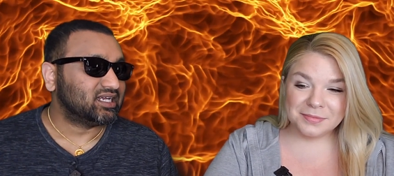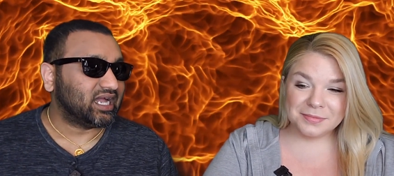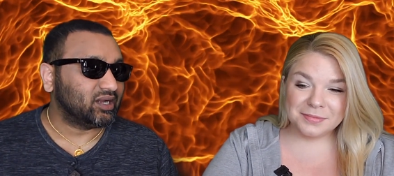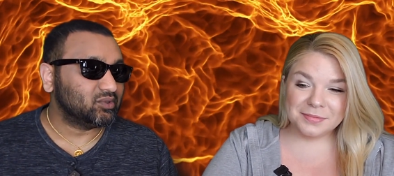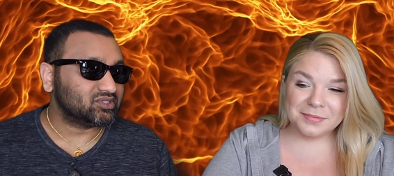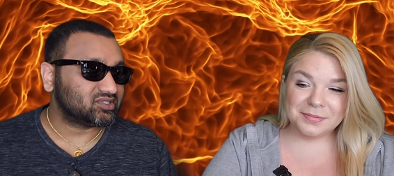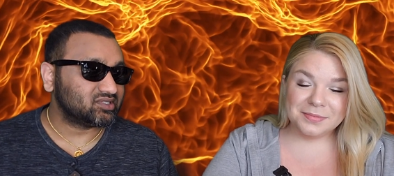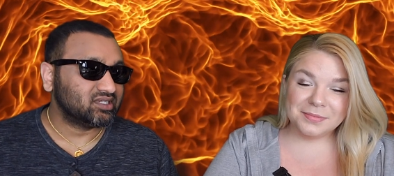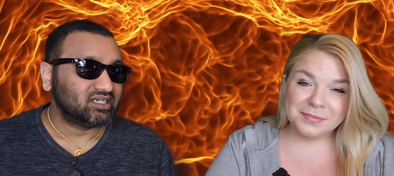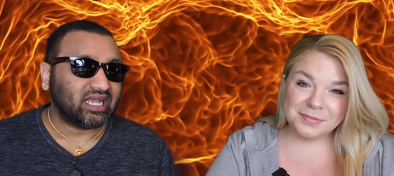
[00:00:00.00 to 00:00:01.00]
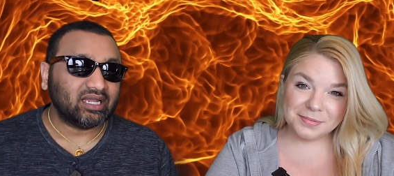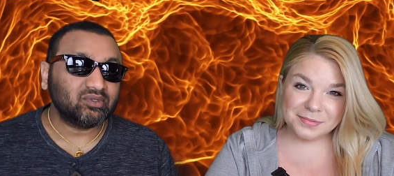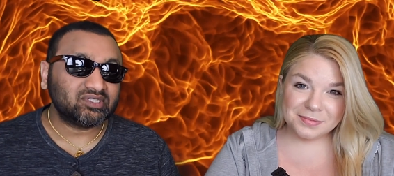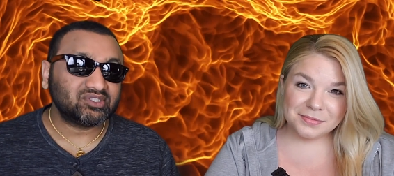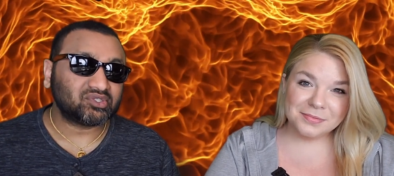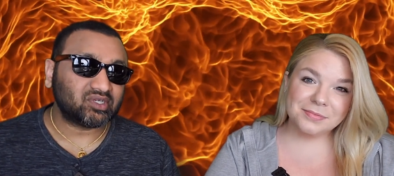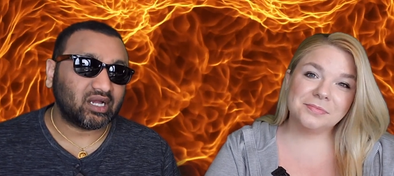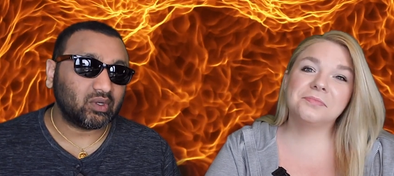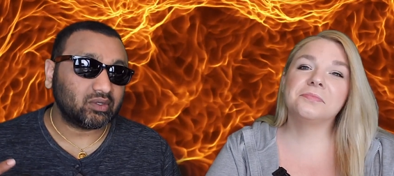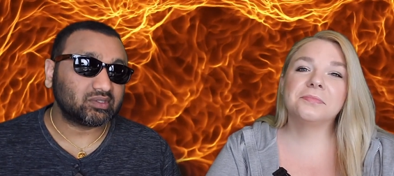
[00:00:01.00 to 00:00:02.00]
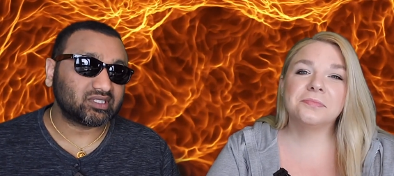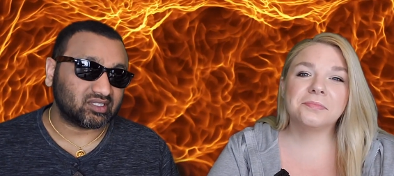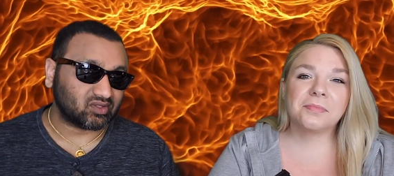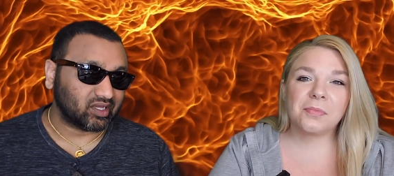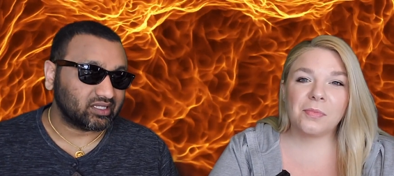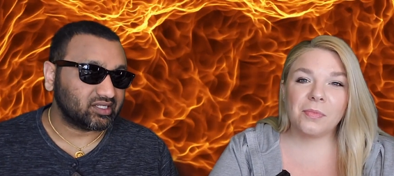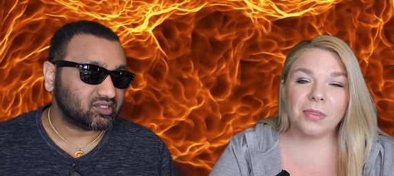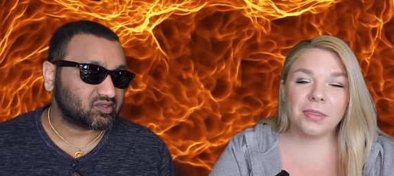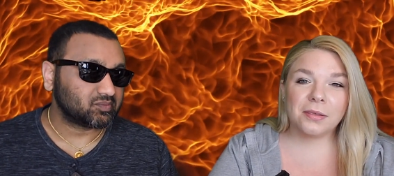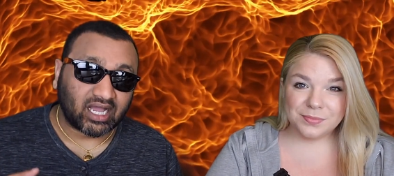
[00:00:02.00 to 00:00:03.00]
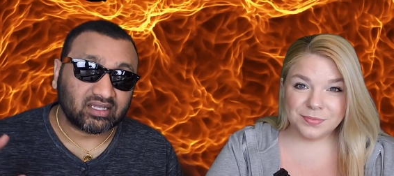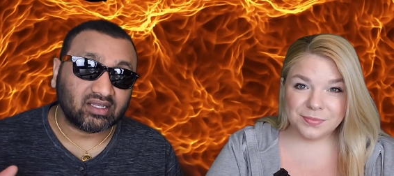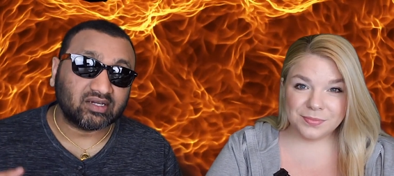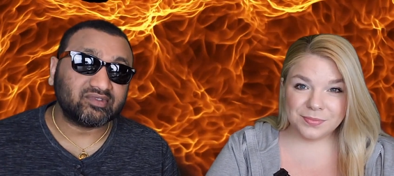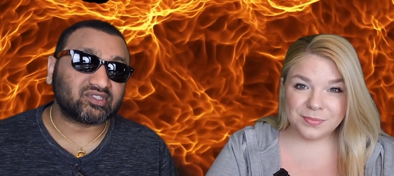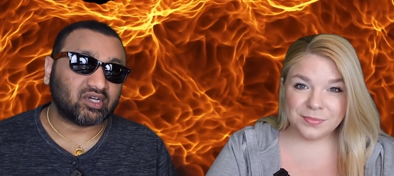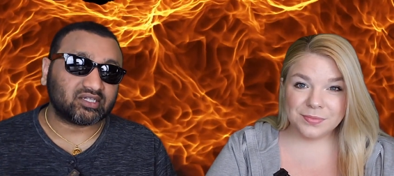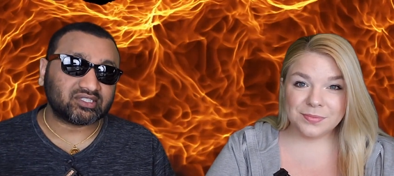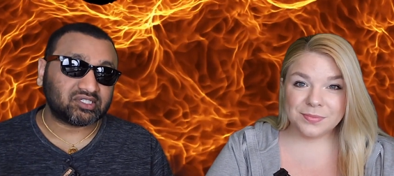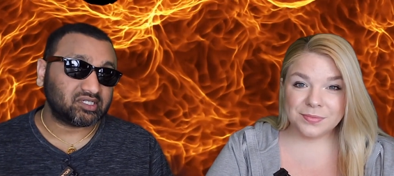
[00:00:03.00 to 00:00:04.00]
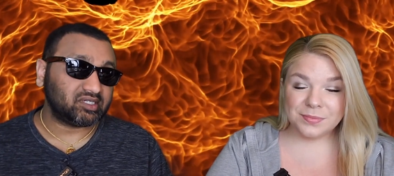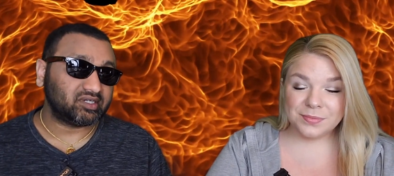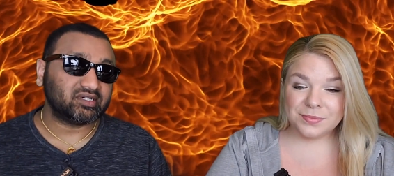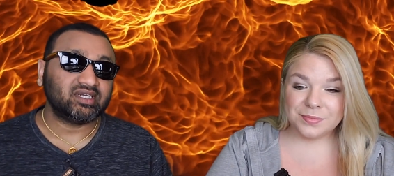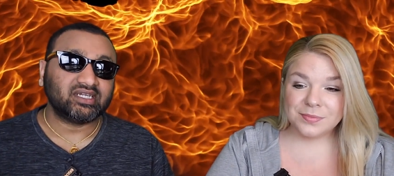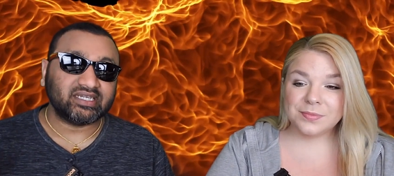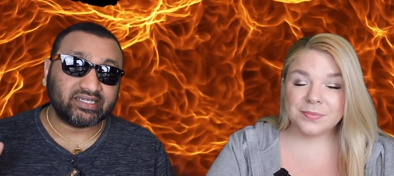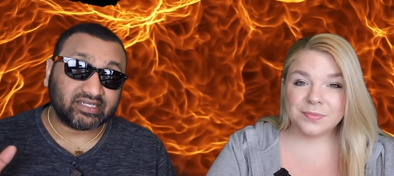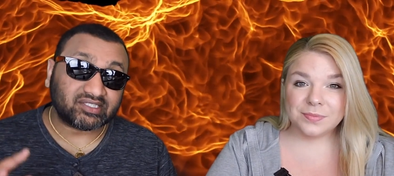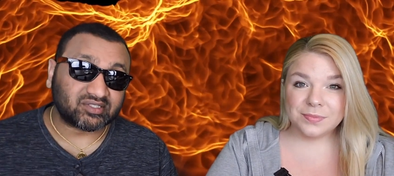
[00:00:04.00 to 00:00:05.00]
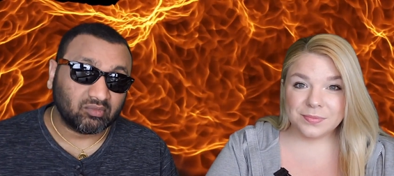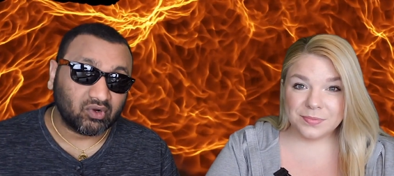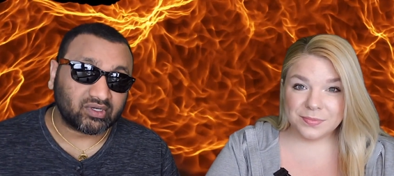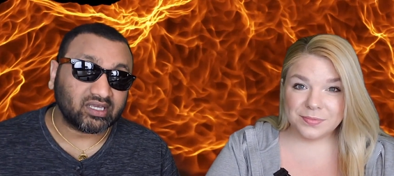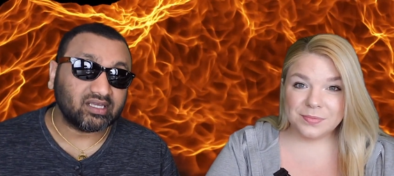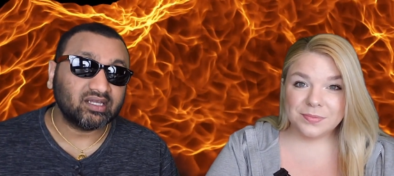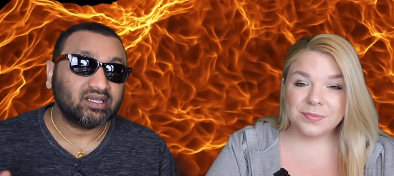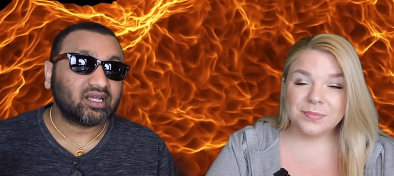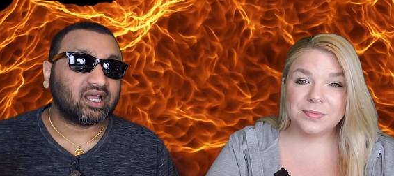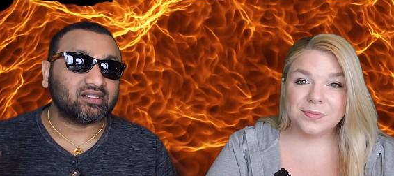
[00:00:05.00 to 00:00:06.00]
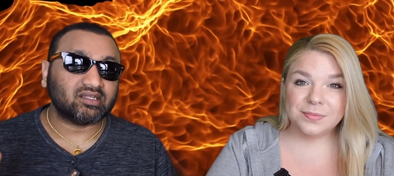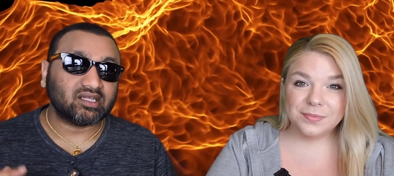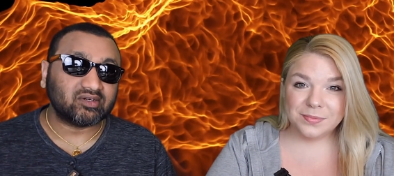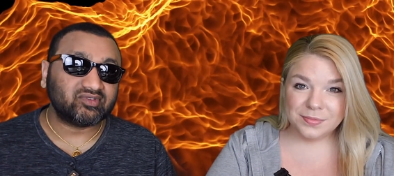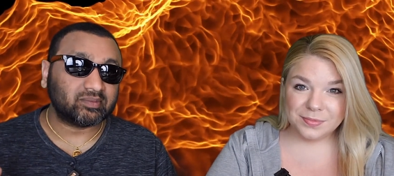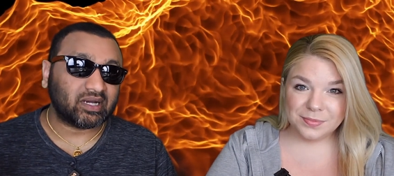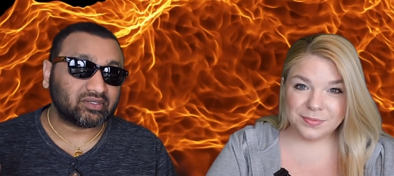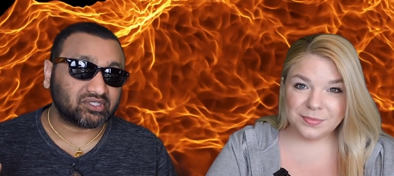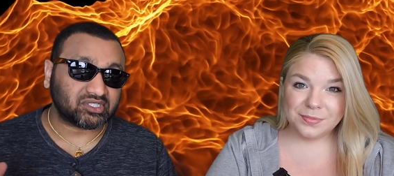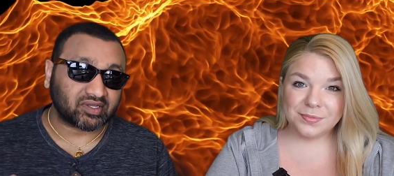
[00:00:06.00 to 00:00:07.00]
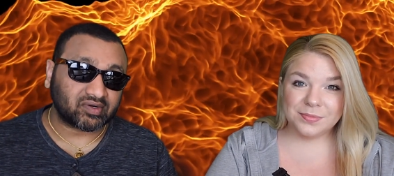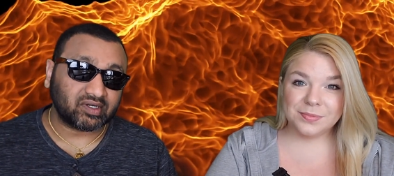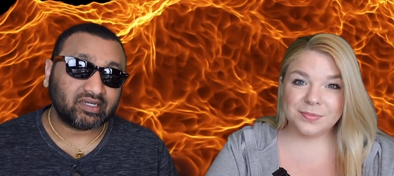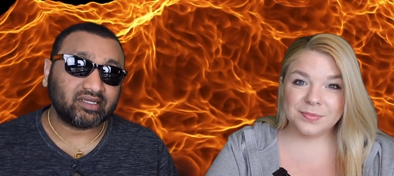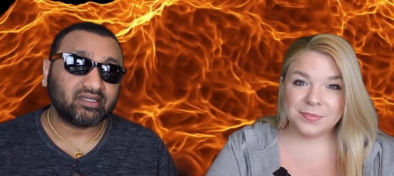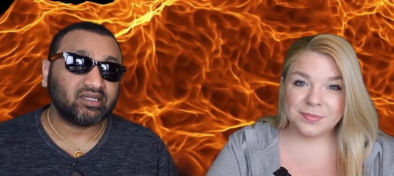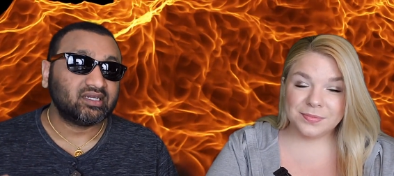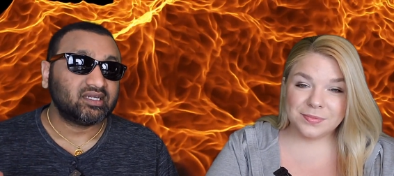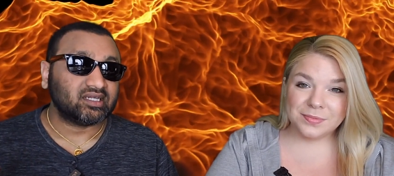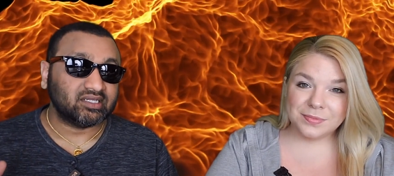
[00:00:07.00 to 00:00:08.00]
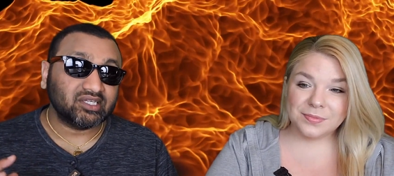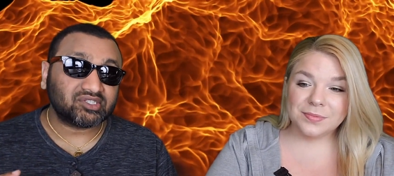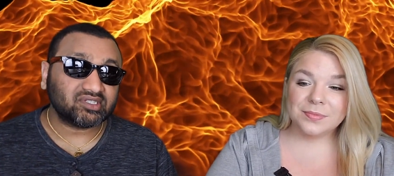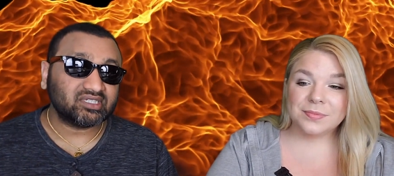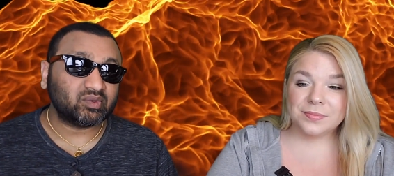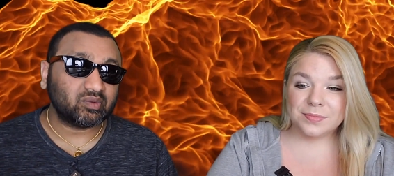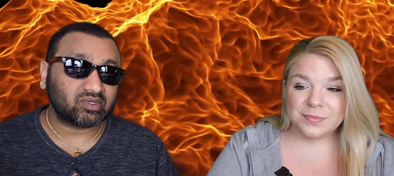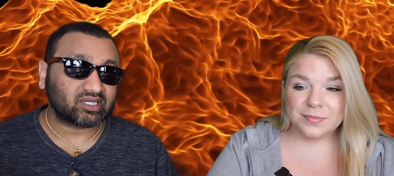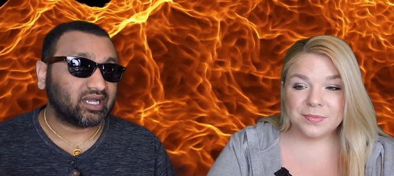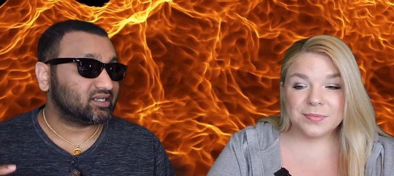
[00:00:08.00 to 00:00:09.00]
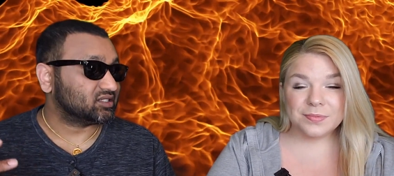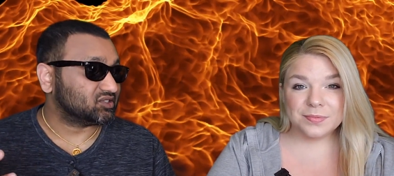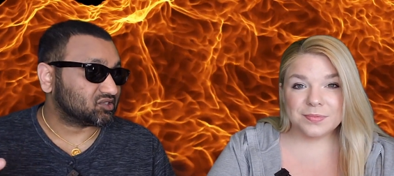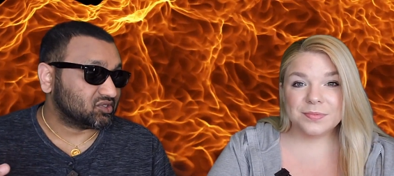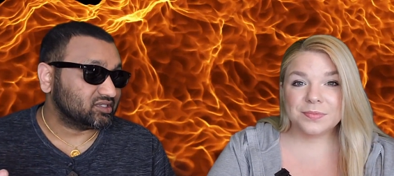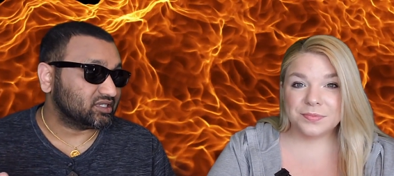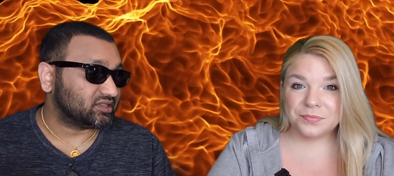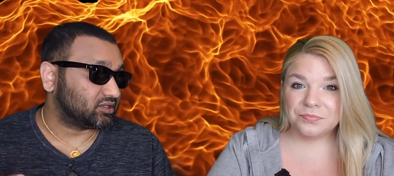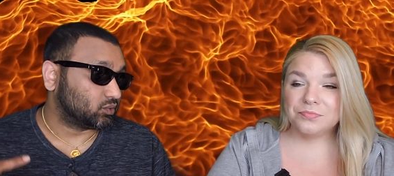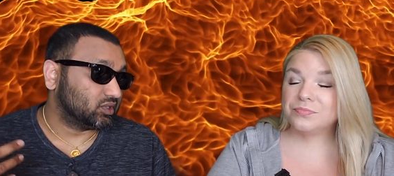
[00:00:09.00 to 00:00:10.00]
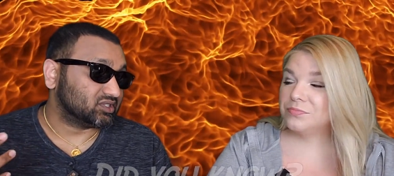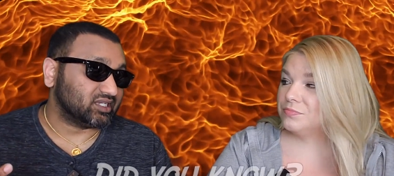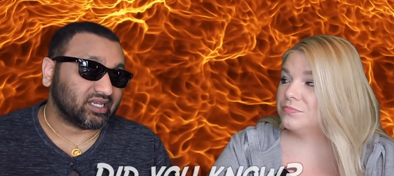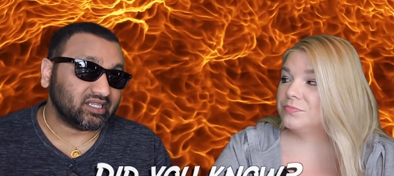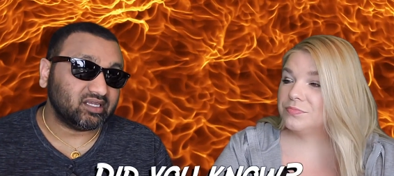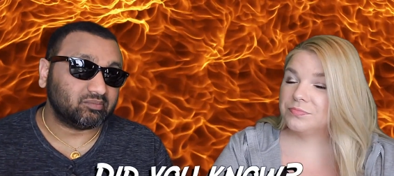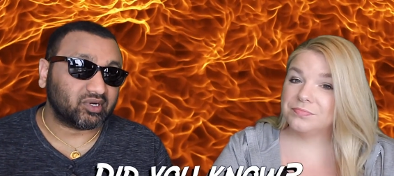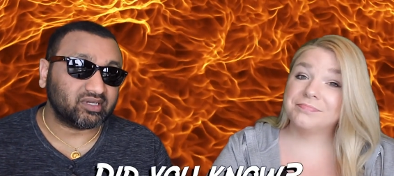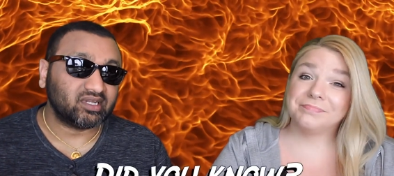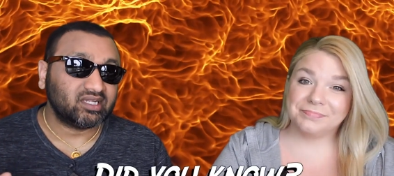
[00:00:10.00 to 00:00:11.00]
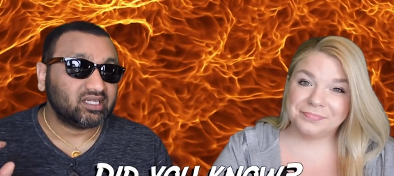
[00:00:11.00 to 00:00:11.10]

Speaker 1: I was, I wasn't sure how I was gonna like this. I love the sausage in here. It is smoky. I love the amount of cheddar in it. Initially, we were kind of concerned that there wasn't any, but